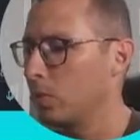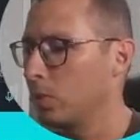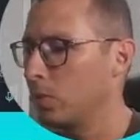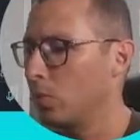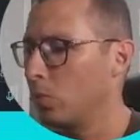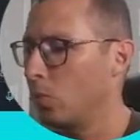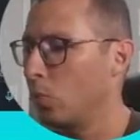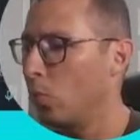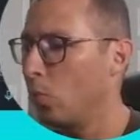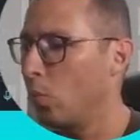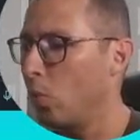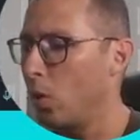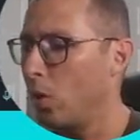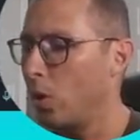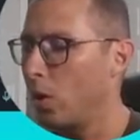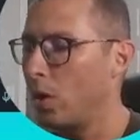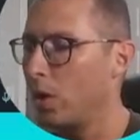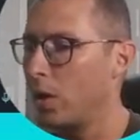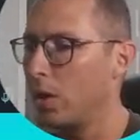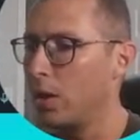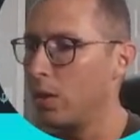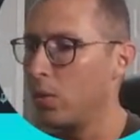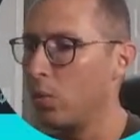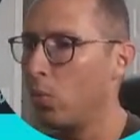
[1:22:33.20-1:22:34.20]

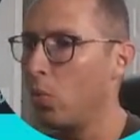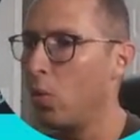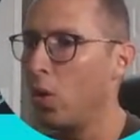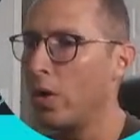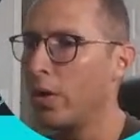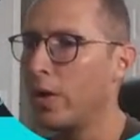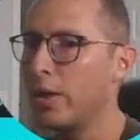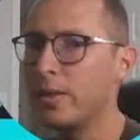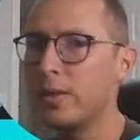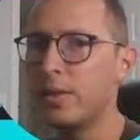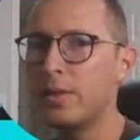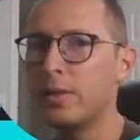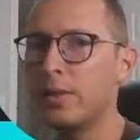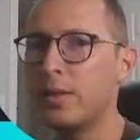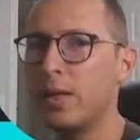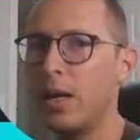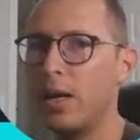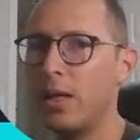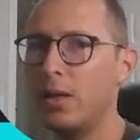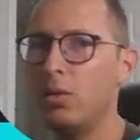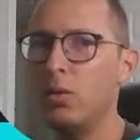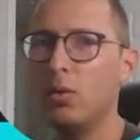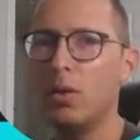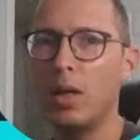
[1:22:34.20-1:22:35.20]
warrants a
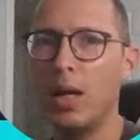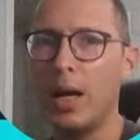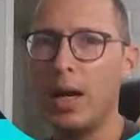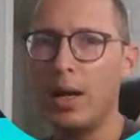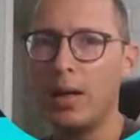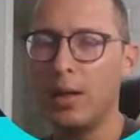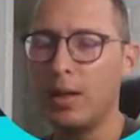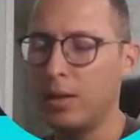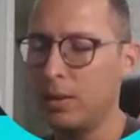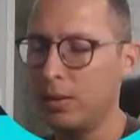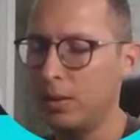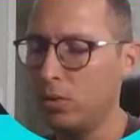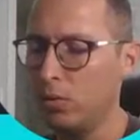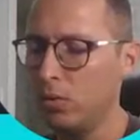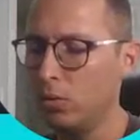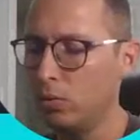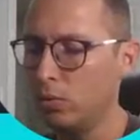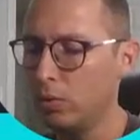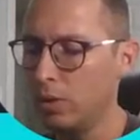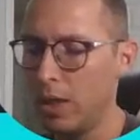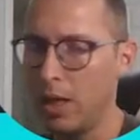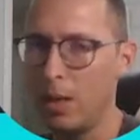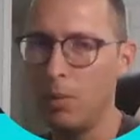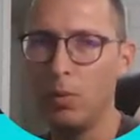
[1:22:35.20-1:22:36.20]
new
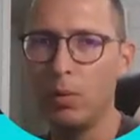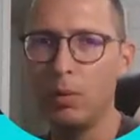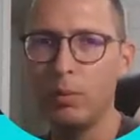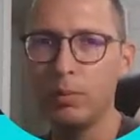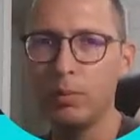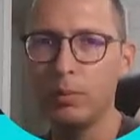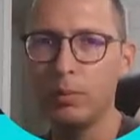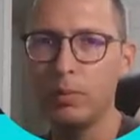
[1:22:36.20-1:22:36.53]
table,